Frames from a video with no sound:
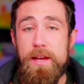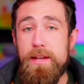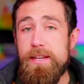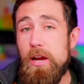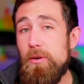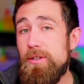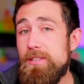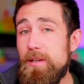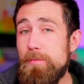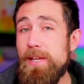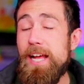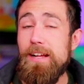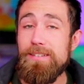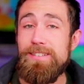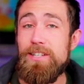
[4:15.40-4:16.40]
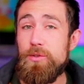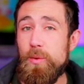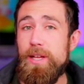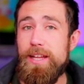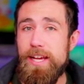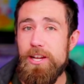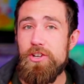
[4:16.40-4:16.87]
Now, something else that's
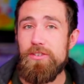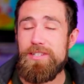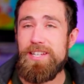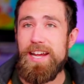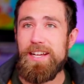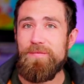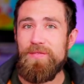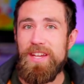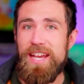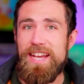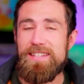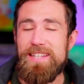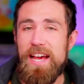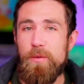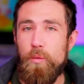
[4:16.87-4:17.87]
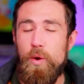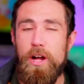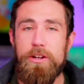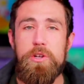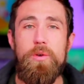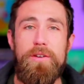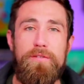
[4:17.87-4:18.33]
really interesting is that
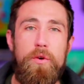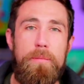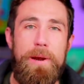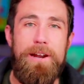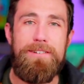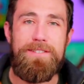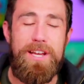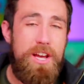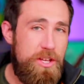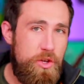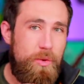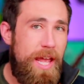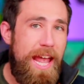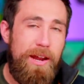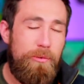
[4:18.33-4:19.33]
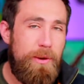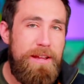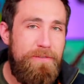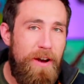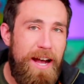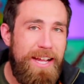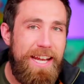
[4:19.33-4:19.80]
while you're in forbearance, you can't
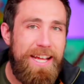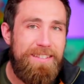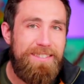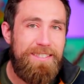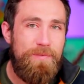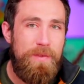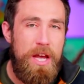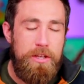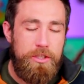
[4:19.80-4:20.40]
refinance.